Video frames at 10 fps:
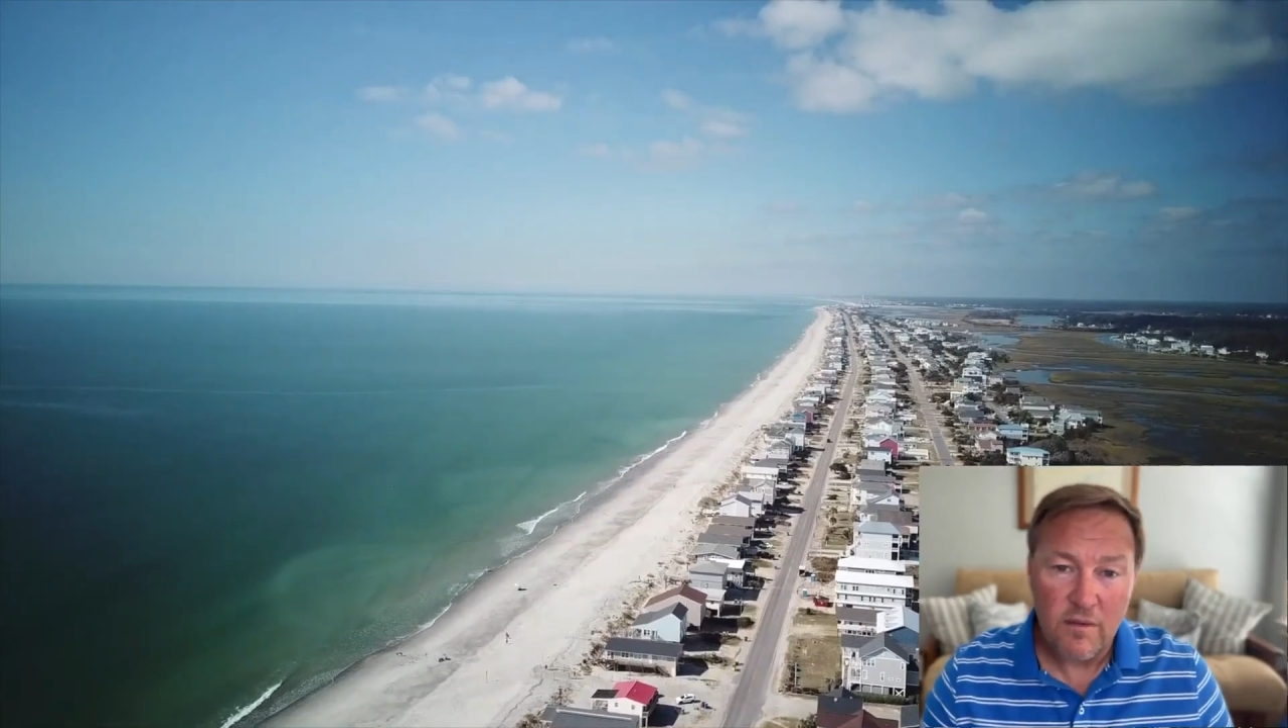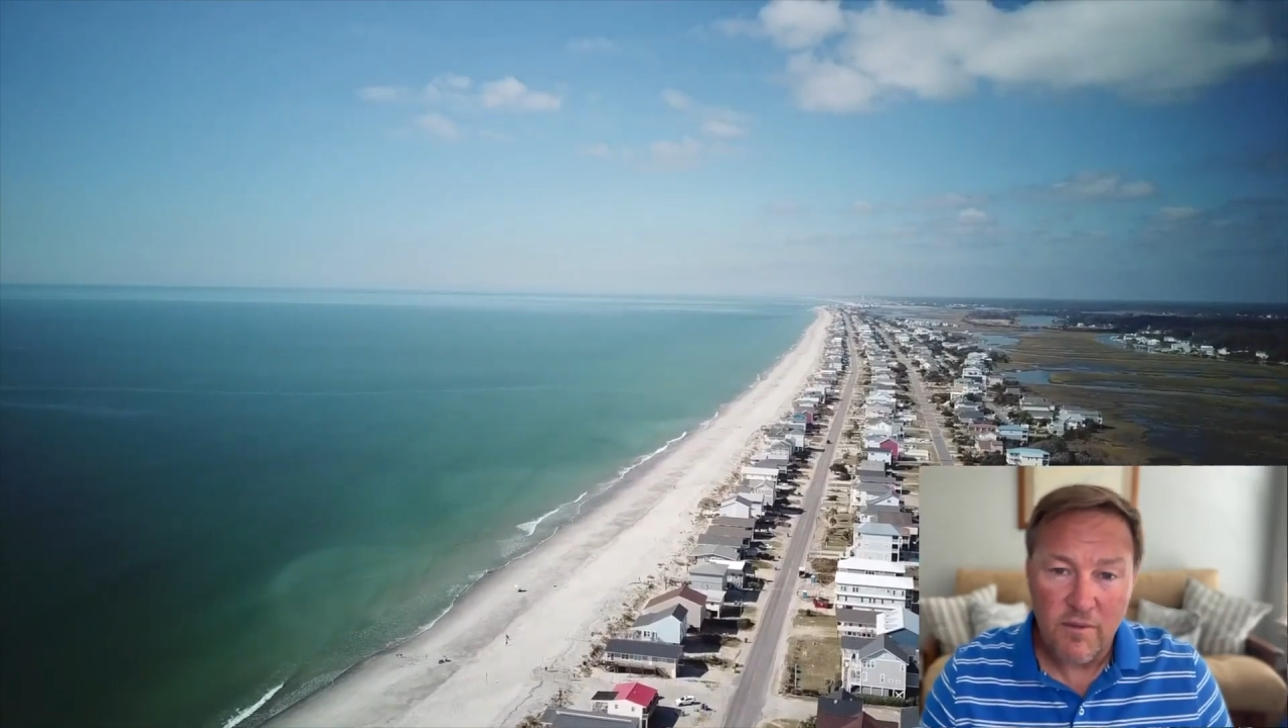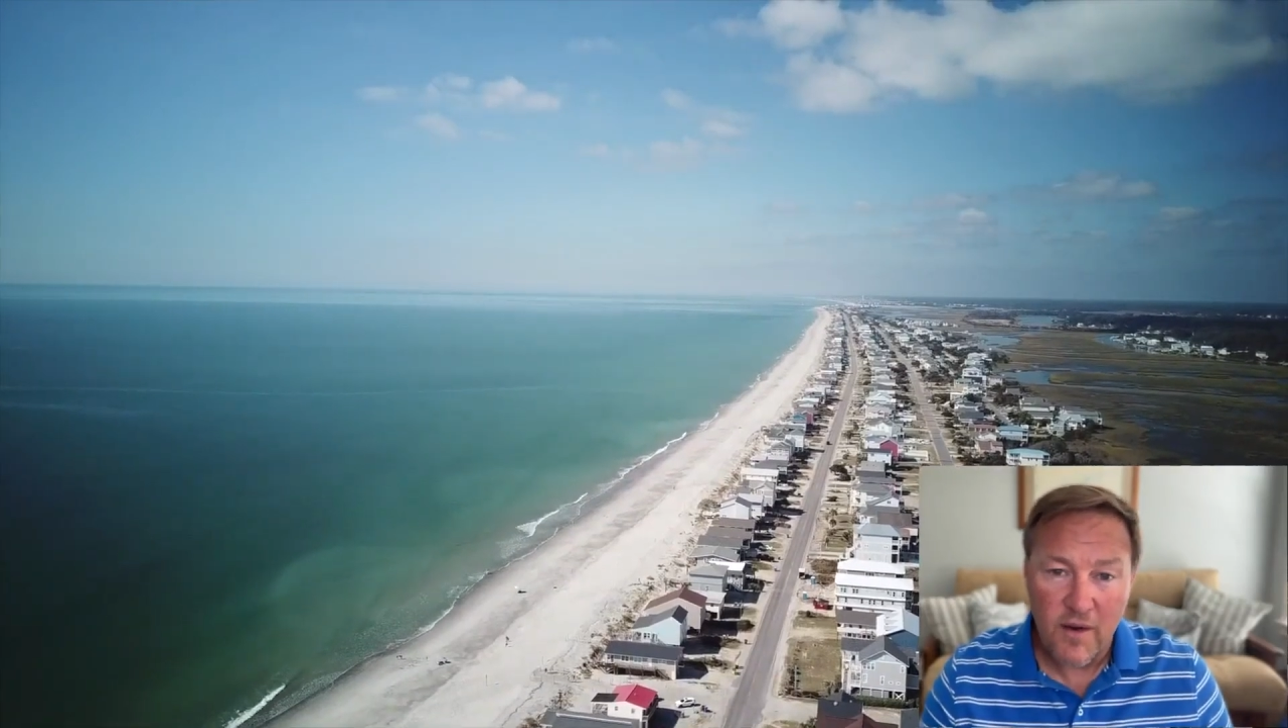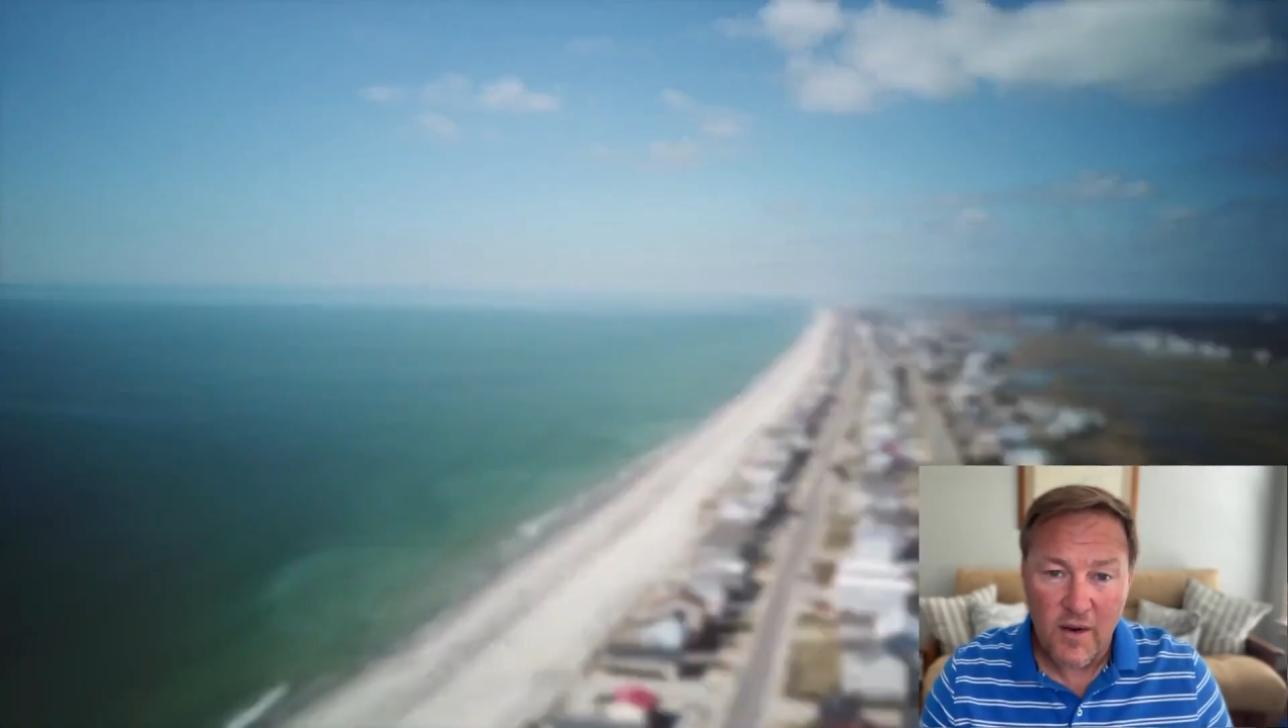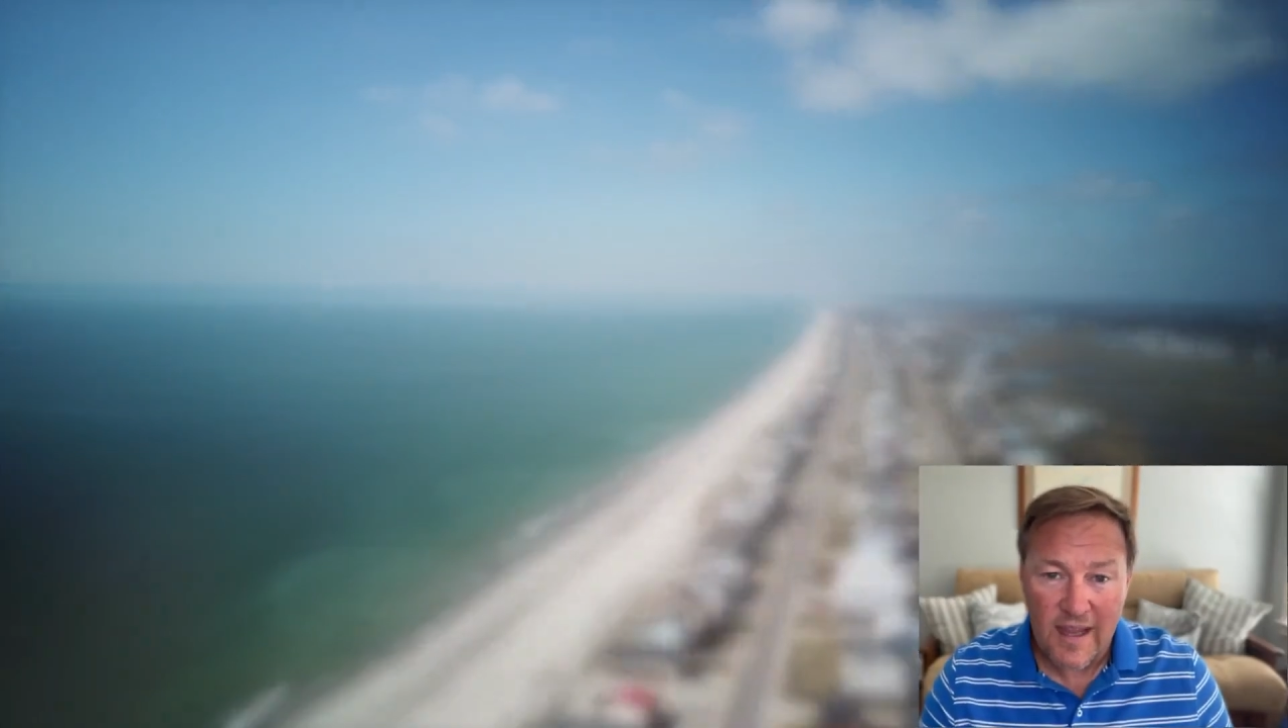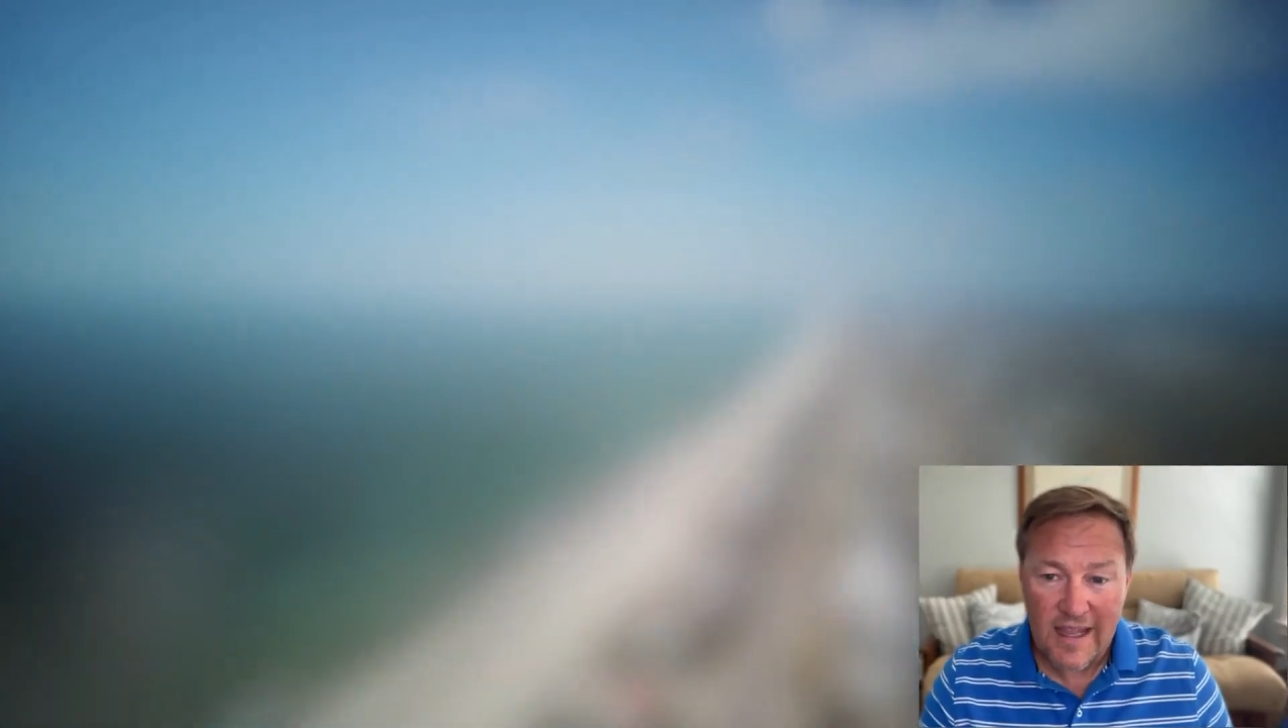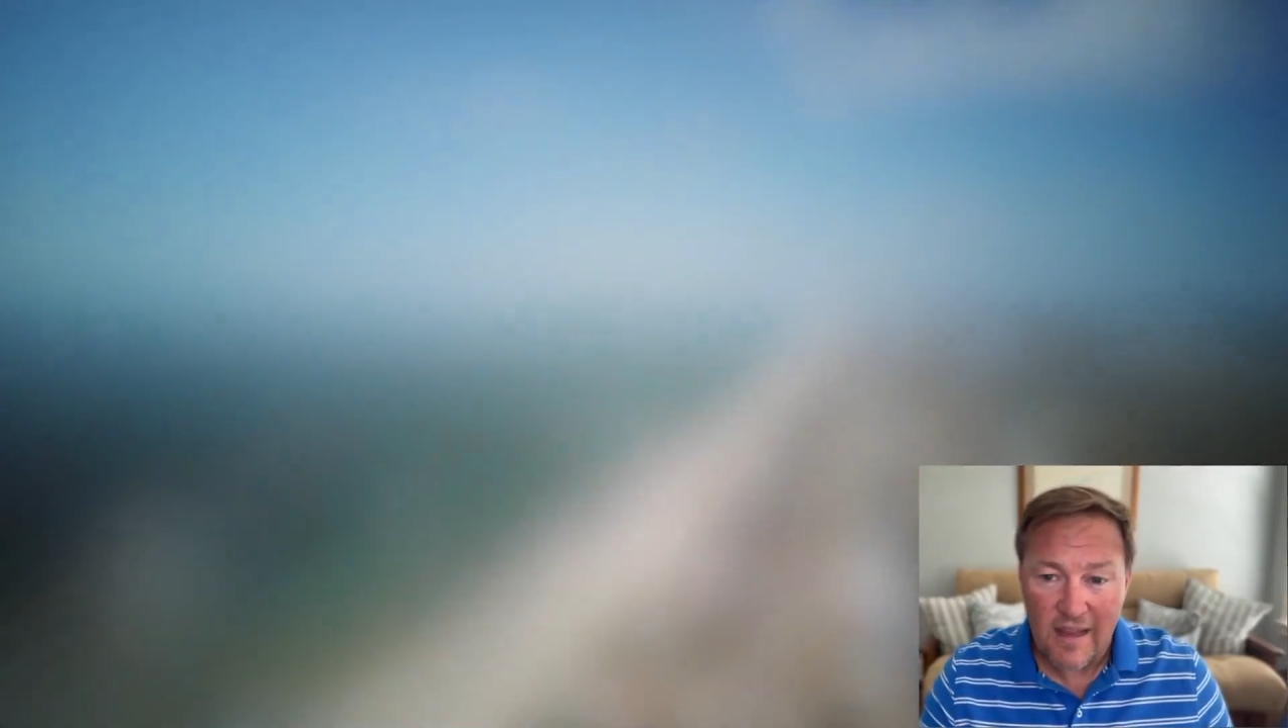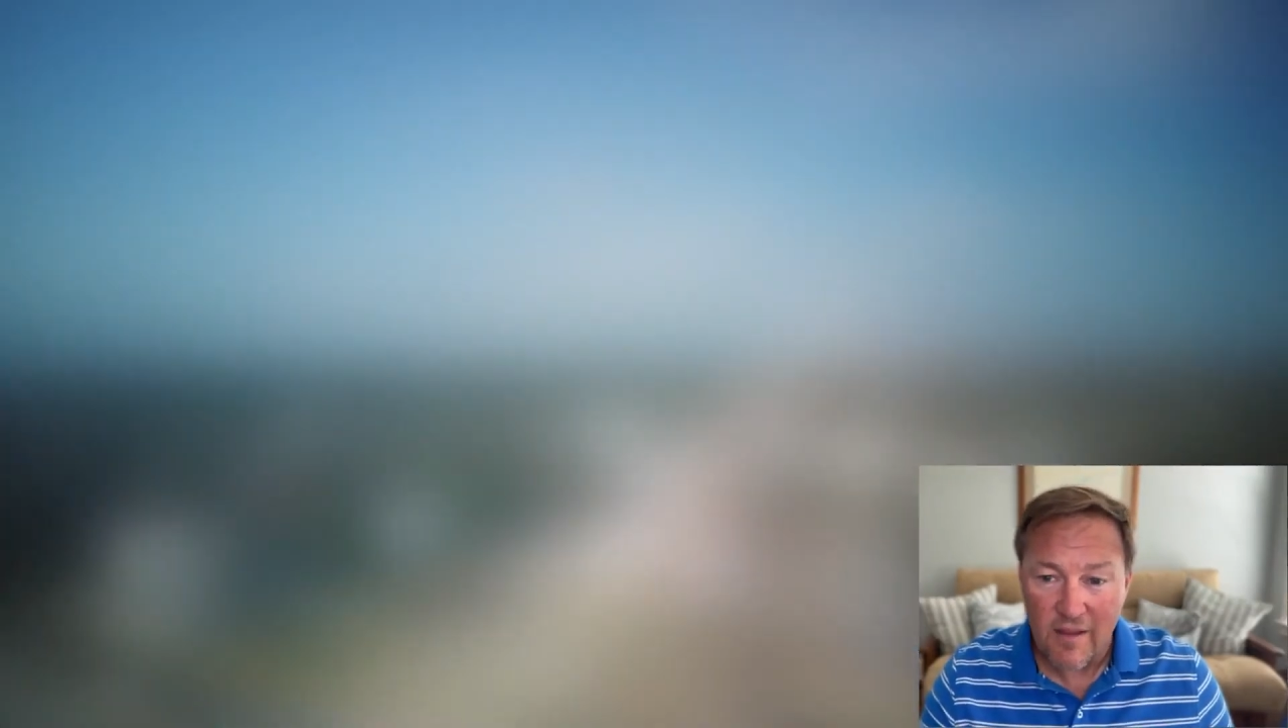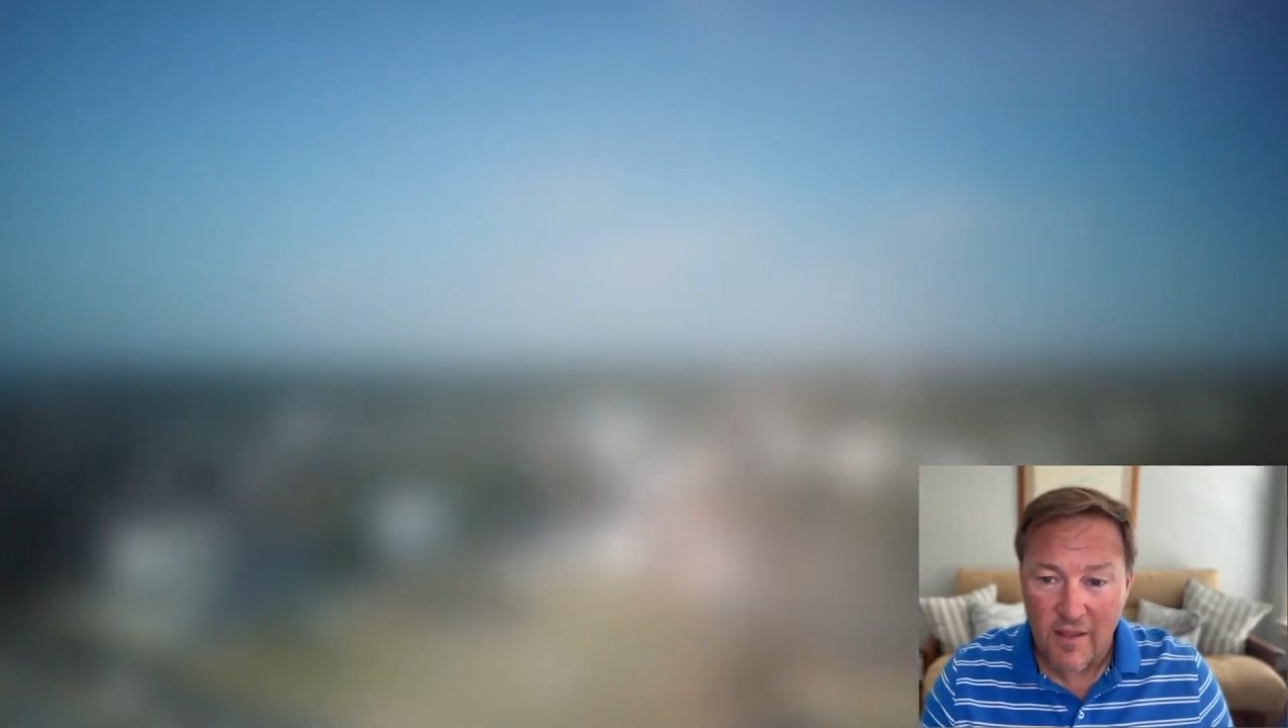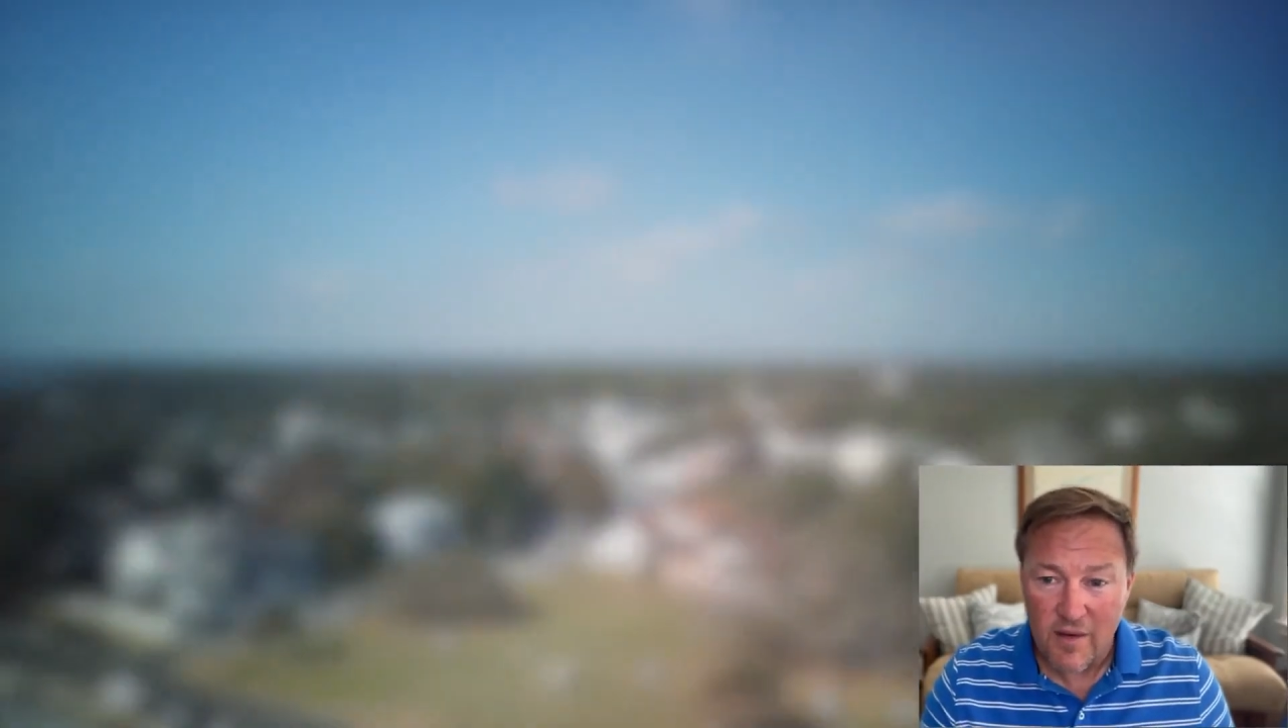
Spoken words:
very end,